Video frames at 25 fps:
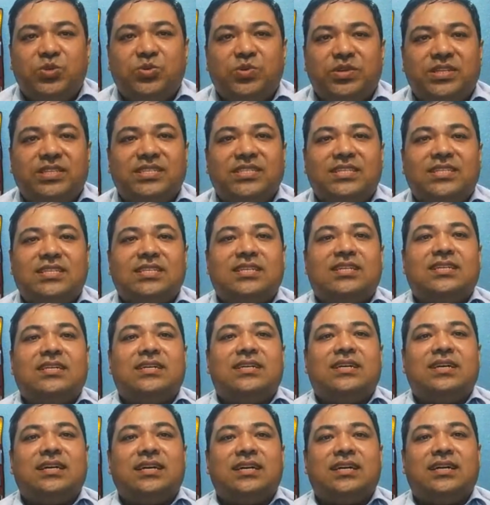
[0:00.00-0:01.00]
is
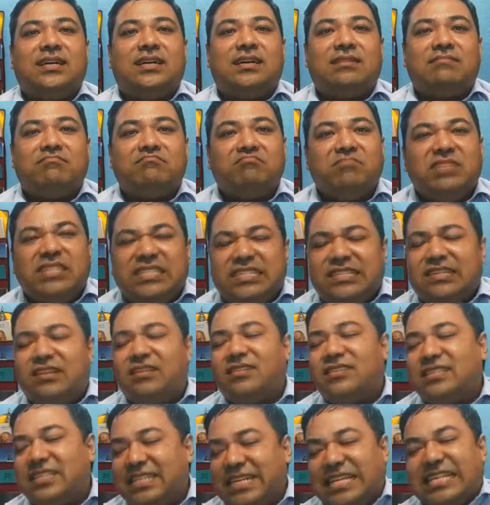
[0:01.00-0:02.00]
not
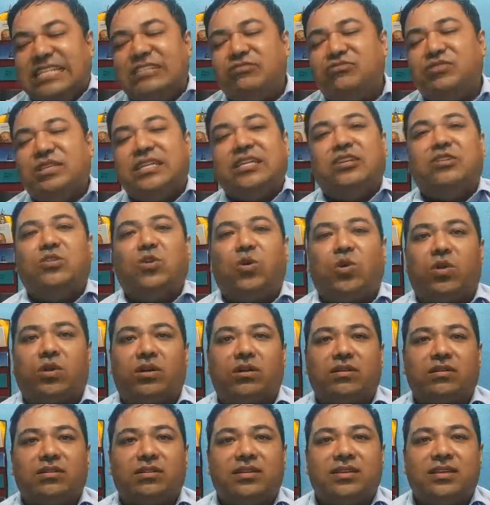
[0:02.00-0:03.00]
thing to ignore.
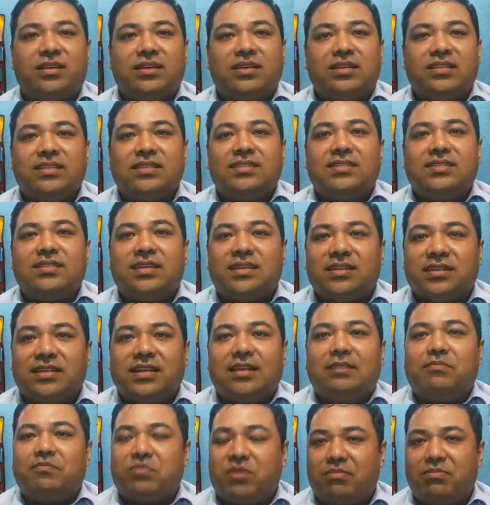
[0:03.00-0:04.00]
This is the
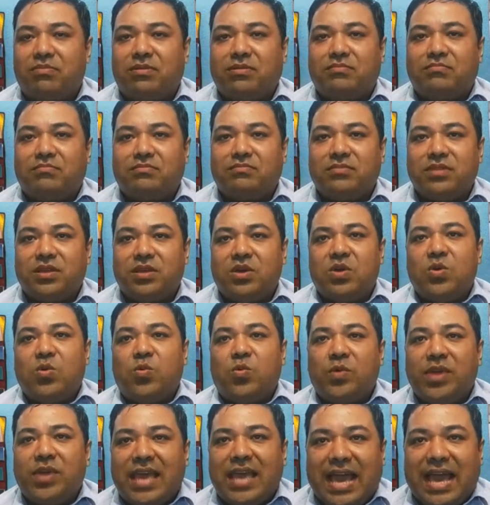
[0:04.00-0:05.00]
real problem.
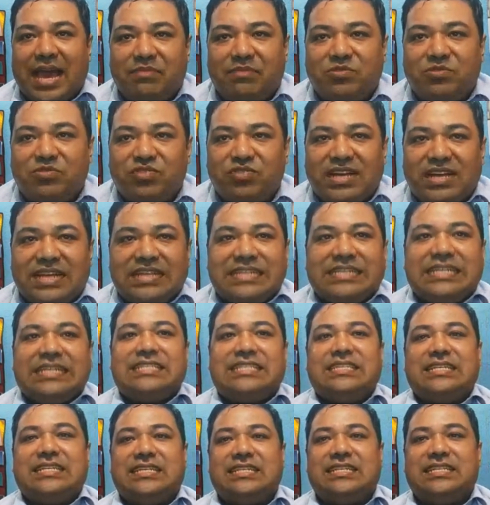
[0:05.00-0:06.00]
We have to
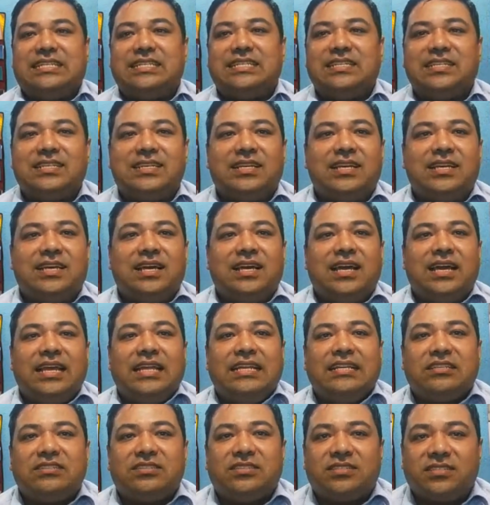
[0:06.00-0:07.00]
address it.
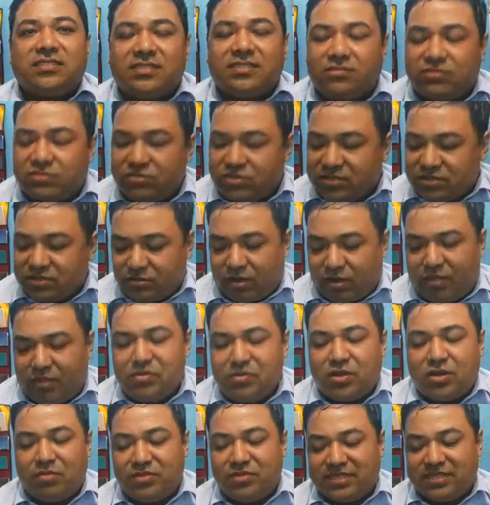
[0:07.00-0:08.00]
In some
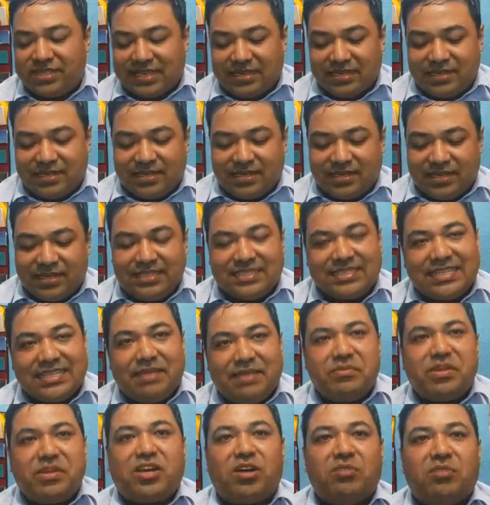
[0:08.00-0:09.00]
community, in
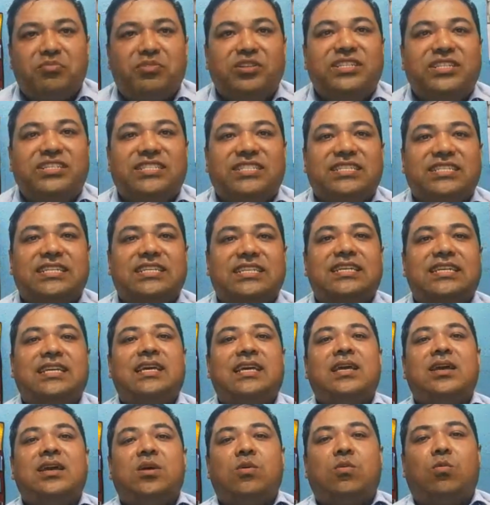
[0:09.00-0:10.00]
same community,
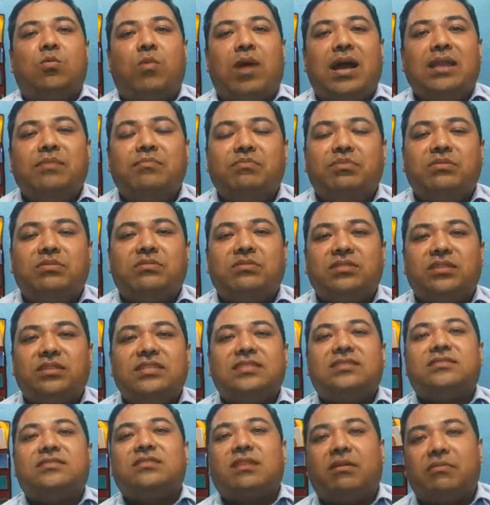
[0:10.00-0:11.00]
one person
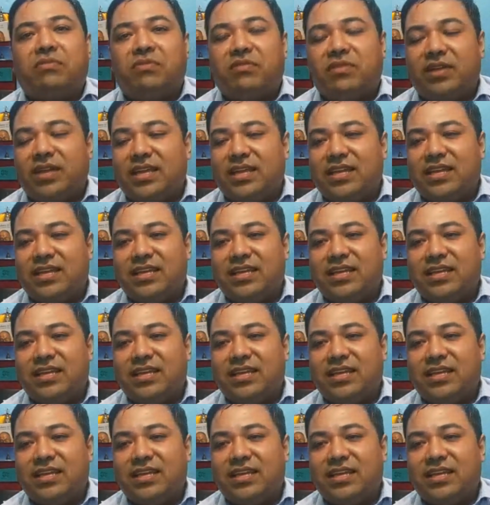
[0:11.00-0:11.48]
is suffering.